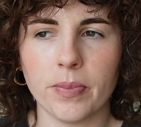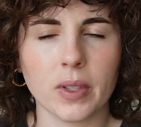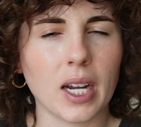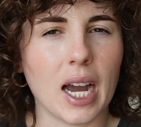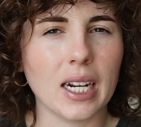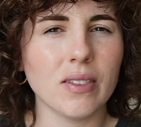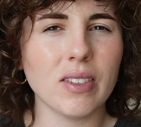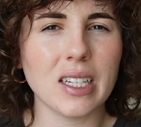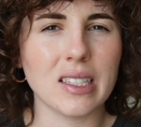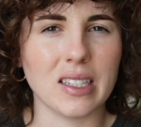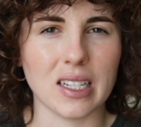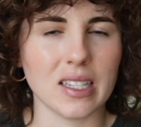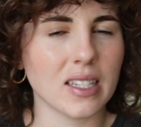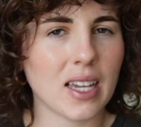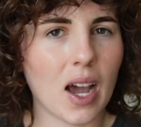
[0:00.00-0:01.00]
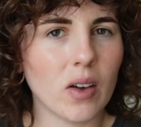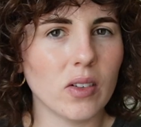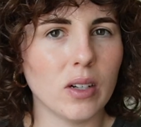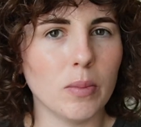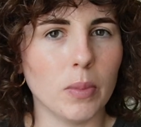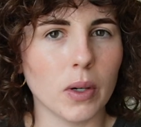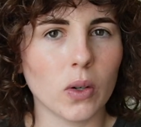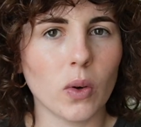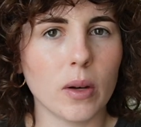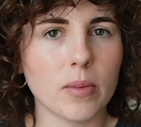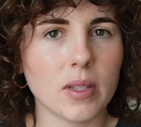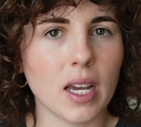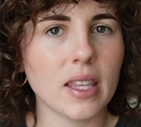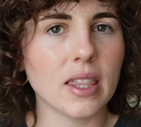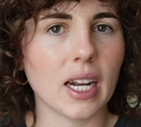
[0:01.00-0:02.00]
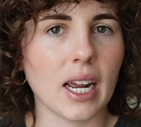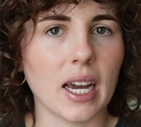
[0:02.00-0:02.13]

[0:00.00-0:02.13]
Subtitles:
kind of like discounted book website that